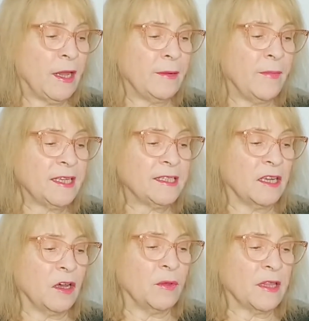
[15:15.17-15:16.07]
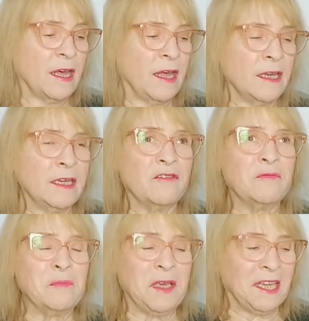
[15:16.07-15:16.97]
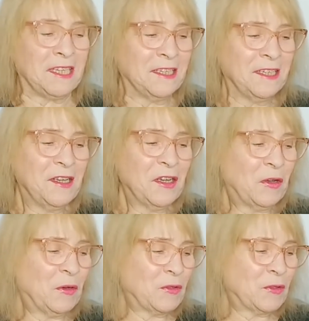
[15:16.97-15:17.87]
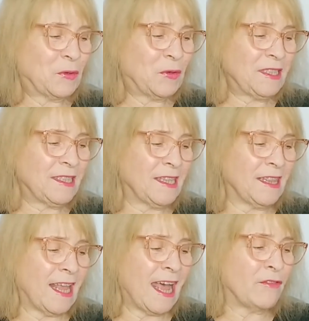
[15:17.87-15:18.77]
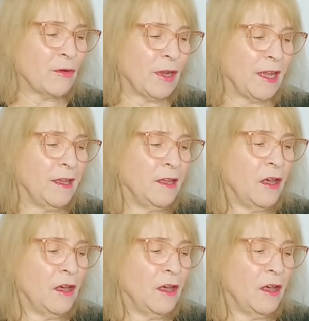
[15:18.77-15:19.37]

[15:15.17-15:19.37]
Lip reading: to Mexico with a hunk of meat called Chris Lavery.